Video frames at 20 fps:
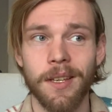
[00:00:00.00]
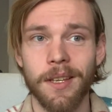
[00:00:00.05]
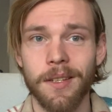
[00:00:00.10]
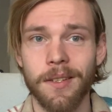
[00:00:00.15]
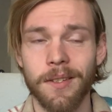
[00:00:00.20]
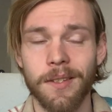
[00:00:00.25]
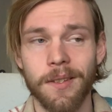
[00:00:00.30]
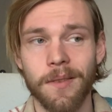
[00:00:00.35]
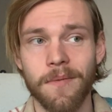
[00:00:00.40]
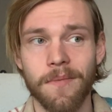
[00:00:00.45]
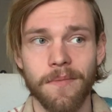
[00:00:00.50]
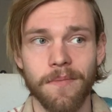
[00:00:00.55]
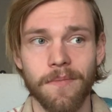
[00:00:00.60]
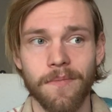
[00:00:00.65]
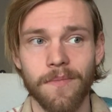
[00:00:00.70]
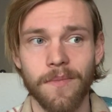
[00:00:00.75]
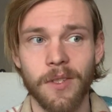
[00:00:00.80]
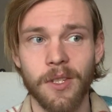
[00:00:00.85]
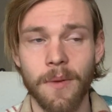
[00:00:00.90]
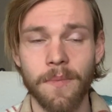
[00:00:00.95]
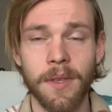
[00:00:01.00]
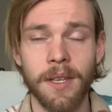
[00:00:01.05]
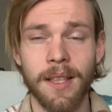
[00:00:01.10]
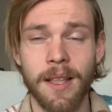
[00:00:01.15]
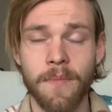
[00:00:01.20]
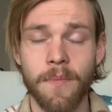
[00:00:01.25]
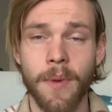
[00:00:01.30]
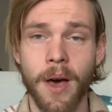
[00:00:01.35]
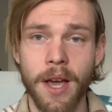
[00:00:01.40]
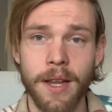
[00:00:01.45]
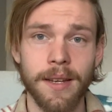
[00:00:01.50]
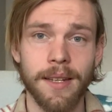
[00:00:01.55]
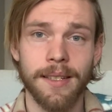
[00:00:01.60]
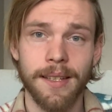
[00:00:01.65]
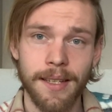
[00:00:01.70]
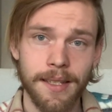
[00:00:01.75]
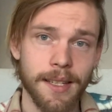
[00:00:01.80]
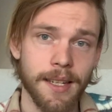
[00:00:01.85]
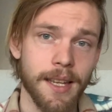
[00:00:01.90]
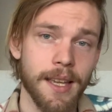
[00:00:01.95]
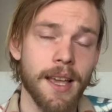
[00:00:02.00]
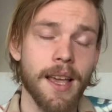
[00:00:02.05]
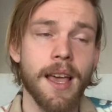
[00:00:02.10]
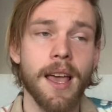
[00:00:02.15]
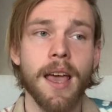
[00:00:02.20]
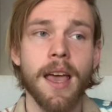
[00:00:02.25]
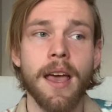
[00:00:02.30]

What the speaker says: is something that by necessity